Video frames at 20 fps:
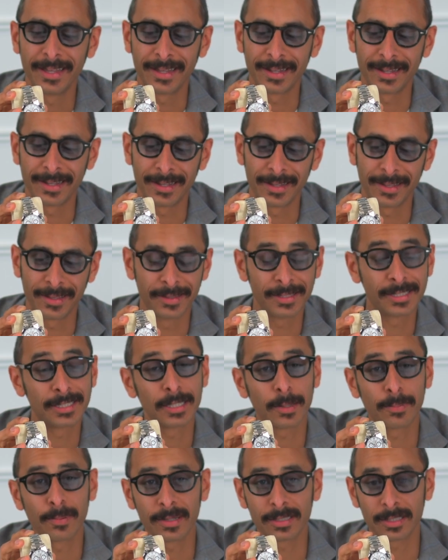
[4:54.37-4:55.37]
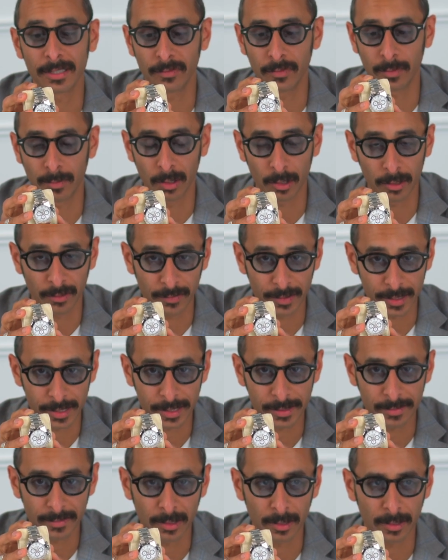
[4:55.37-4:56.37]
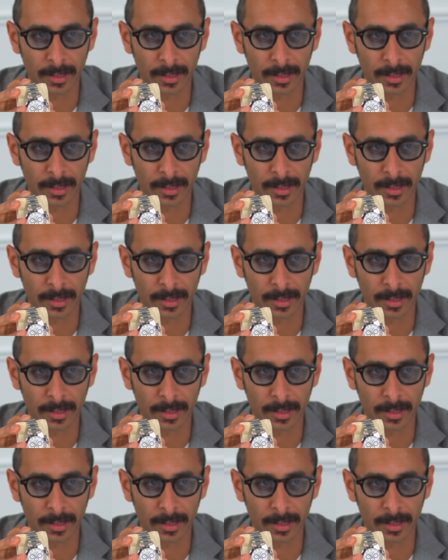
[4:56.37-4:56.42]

This is a present from all of us.